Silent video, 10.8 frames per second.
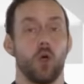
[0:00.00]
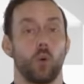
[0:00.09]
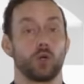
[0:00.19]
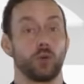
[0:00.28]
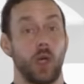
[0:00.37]

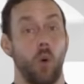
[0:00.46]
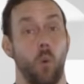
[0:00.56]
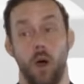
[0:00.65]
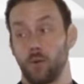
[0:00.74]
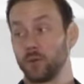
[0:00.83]
We're doing a
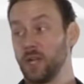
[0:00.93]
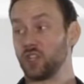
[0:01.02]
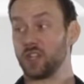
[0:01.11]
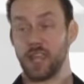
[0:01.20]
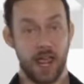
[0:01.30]
1
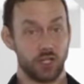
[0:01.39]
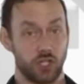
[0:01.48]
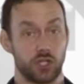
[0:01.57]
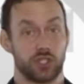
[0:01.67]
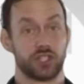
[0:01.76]
rotation catch,
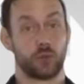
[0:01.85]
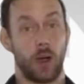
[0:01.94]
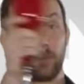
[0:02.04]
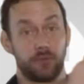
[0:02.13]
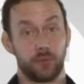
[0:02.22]

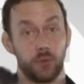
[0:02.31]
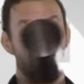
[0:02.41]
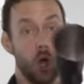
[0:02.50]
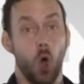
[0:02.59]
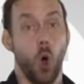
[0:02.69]
swipe through,
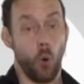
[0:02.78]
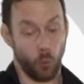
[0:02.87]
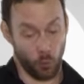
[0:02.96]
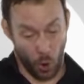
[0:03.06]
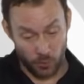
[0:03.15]

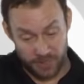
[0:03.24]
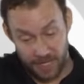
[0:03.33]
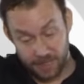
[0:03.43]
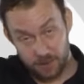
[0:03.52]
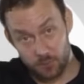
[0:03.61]

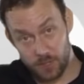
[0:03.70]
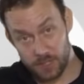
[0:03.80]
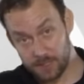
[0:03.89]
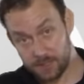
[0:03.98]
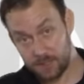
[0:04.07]
rotating the
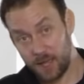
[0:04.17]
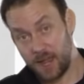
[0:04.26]
wrist.